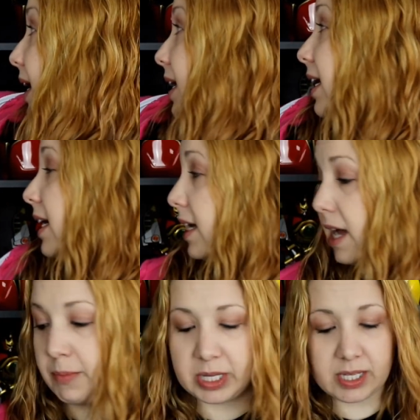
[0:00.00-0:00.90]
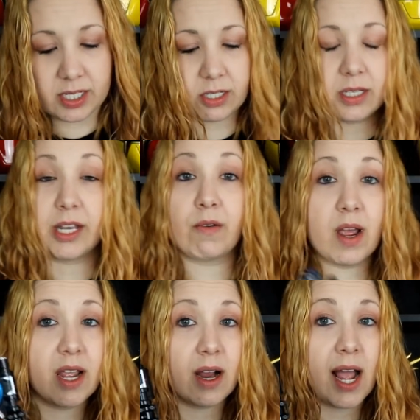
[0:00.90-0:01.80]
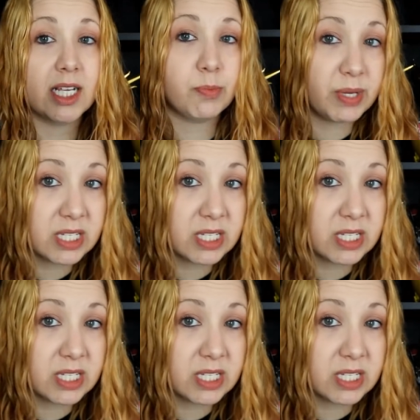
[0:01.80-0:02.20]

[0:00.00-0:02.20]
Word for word: I I mean this like right here guys,